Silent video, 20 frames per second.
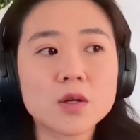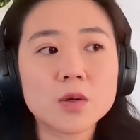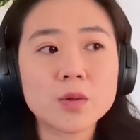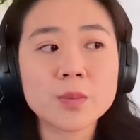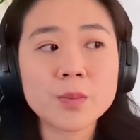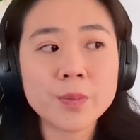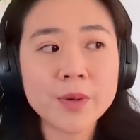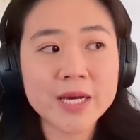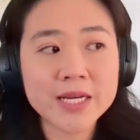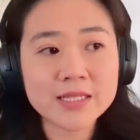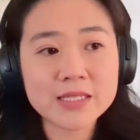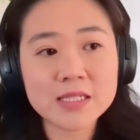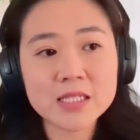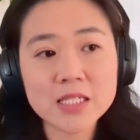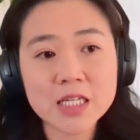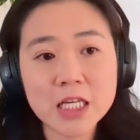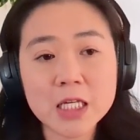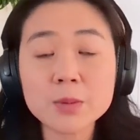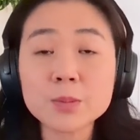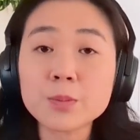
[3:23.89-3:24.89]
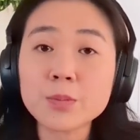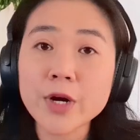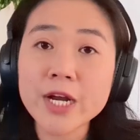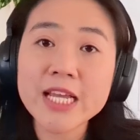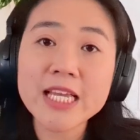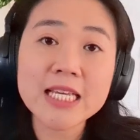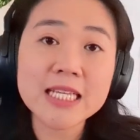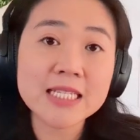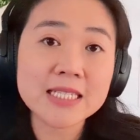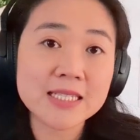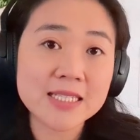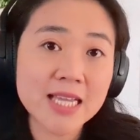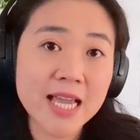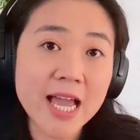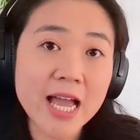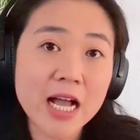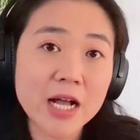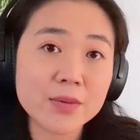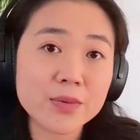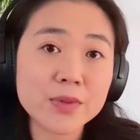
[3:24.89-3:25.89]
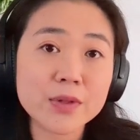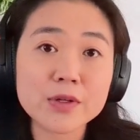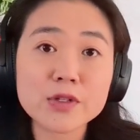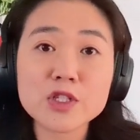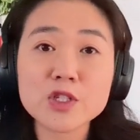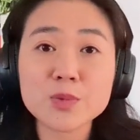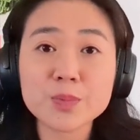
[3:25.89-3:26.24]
But in breaking down those